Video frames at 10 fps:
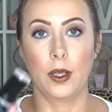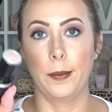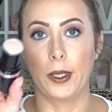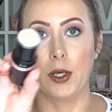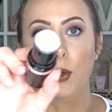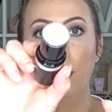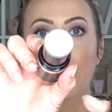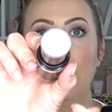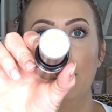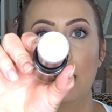I'm not gonna
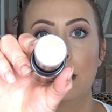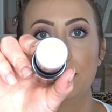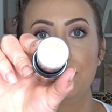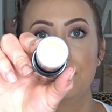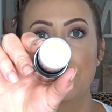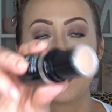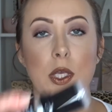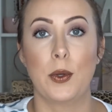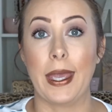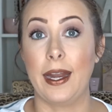open it, but
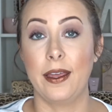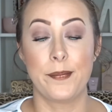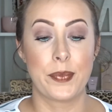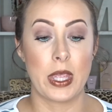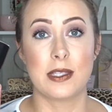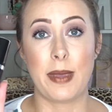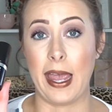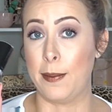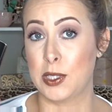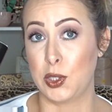you get it. This is my
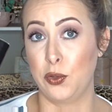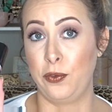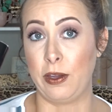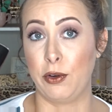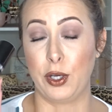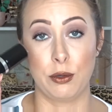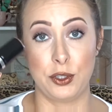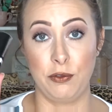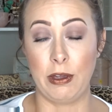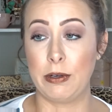absolute favorite
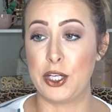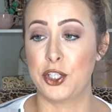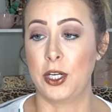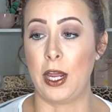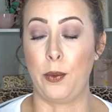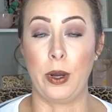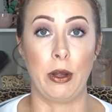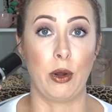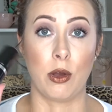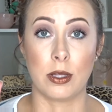go-to foundation. I
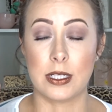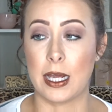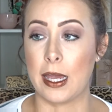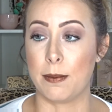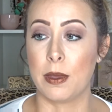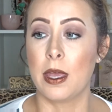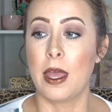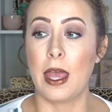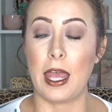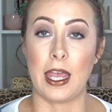wear it all the time
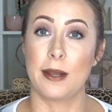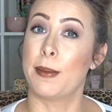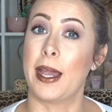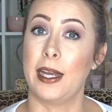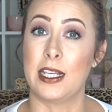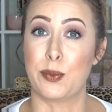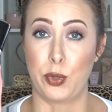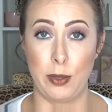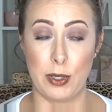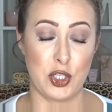and mine is
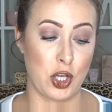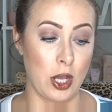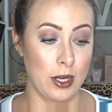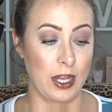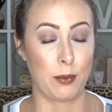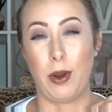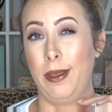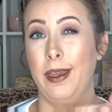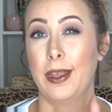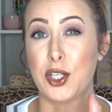pretty much gone. I could
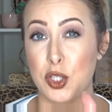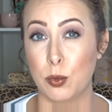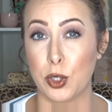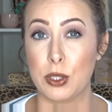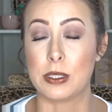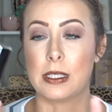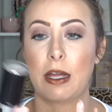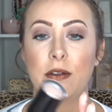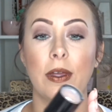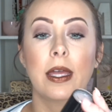probably get like 2 more uses
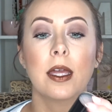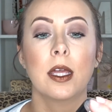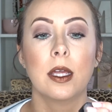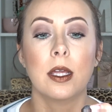out of it.